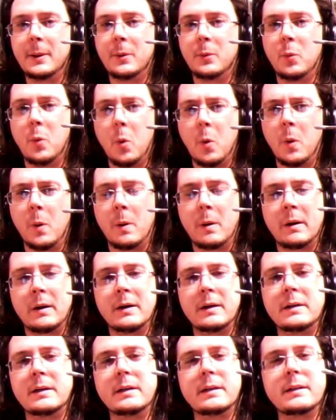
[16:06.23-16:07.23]

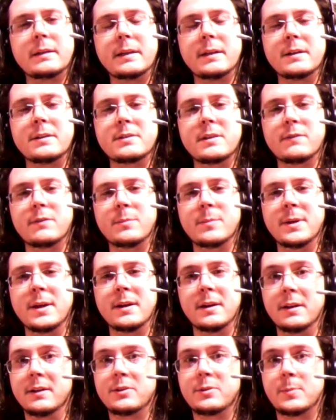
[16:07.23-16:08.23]
war that has ever
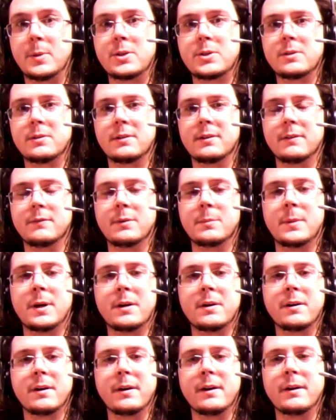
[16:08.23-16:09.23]
been, and especially of the
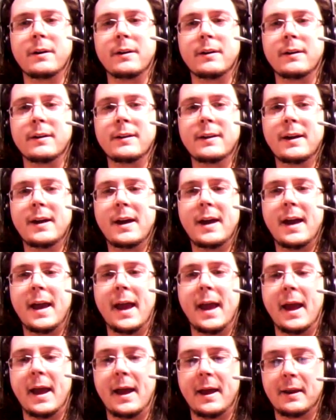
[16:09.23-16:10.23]
modern era.
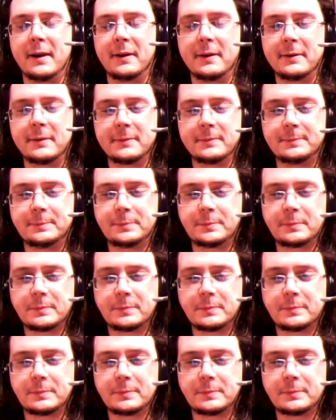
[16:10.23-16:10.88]
And